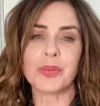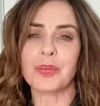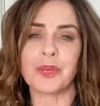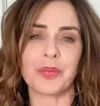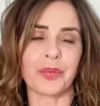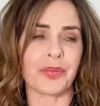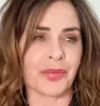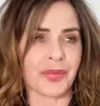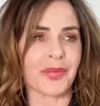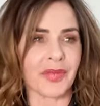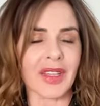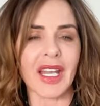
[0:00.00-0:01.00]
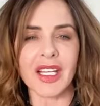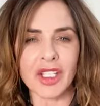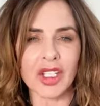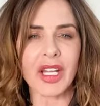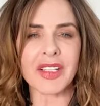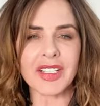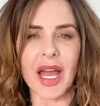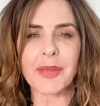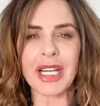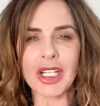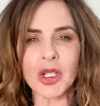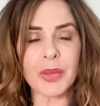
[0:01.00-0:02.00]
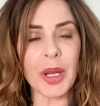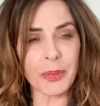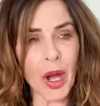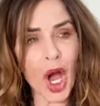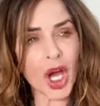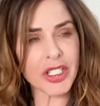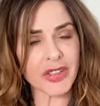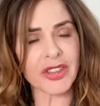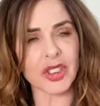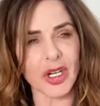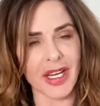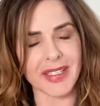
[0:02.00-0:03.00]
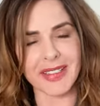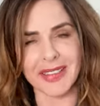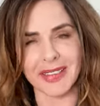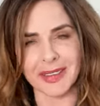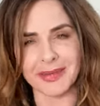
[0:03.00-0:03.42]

a different dress. It could be a part of the dress.